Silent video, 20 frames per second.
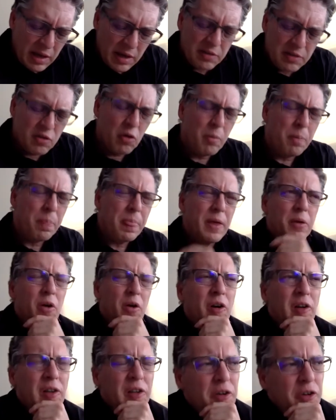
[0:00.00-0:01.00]
so
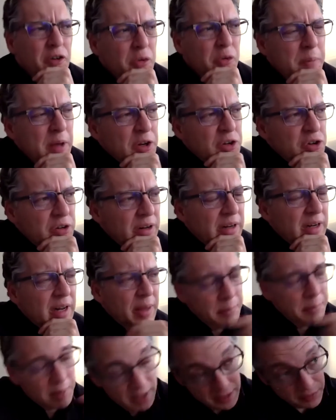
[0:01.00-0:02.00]
earlier you mentioned and i
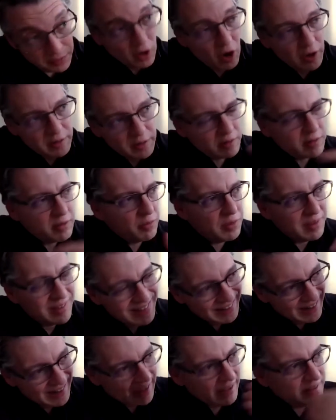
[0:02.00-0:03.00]
mean in the context of this
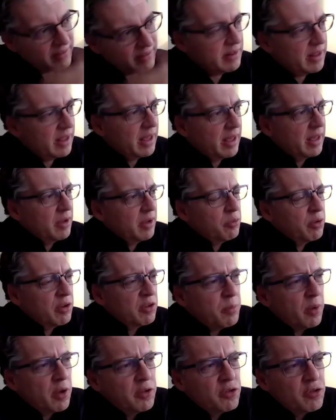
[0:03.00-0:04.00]
last uh,
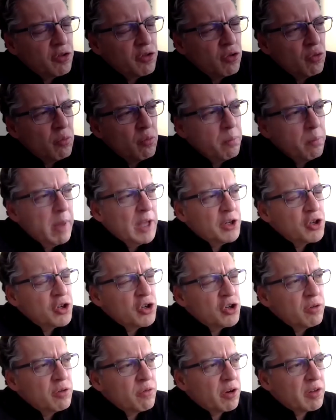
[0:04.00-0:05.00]
response you
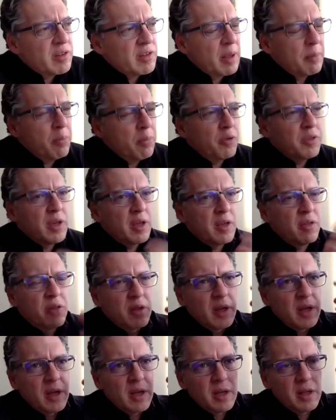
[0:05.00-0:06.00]
mentioned for example the,
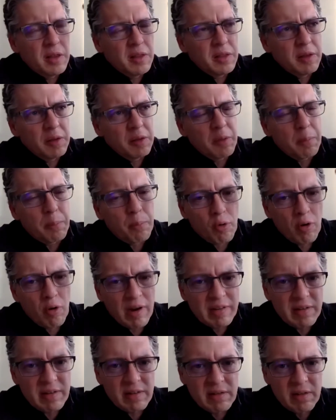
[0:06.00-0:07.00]
the the the
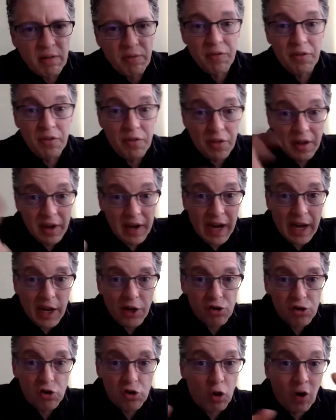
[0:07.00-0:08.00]
presence of the
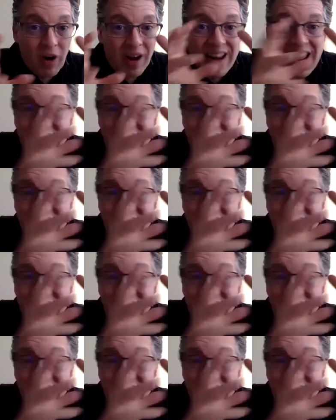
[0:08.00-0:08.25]
nation or a,